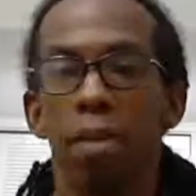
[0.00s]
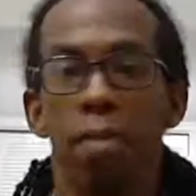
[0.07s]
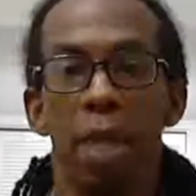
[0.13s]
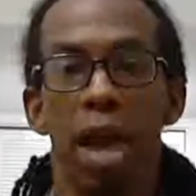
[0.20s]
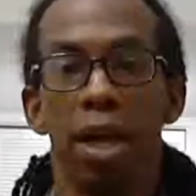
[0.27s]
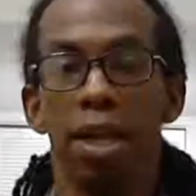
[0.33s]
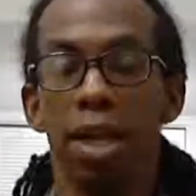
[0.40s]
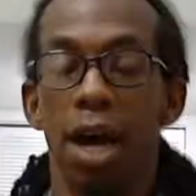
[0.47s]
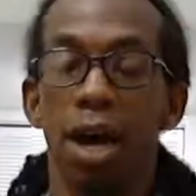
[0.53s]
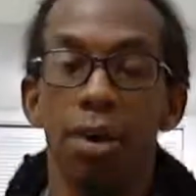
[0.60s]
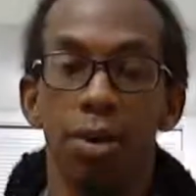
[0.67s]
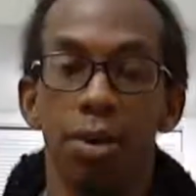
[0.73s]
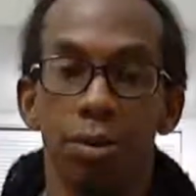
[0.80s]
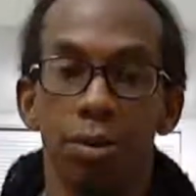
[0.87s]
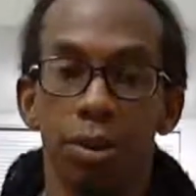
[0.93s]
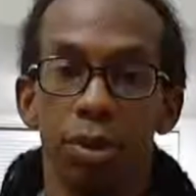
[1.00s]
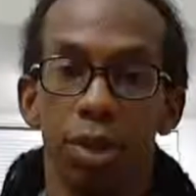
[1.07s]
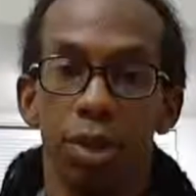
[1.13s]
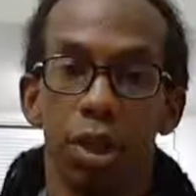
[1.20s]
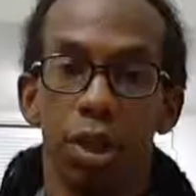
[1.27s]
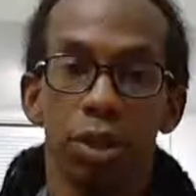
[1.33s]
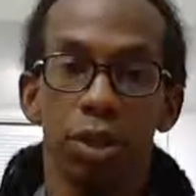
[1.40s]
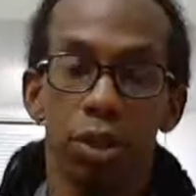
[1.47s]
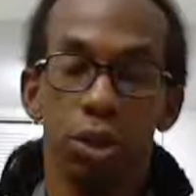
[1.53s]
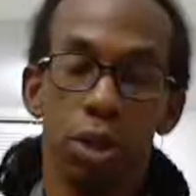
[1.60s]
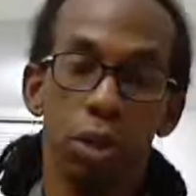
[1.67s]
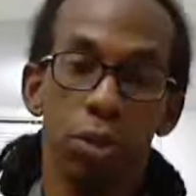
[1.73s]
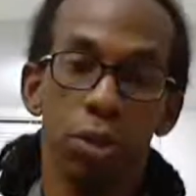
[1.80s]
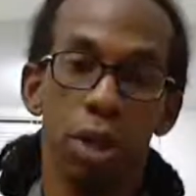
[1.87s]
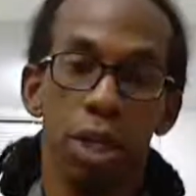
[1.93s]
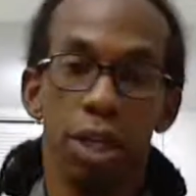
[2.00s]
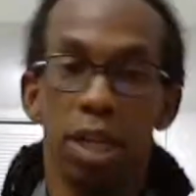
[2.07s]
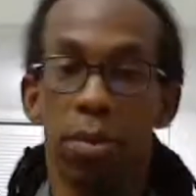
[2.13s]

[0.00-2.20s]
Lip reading: McDonald's. So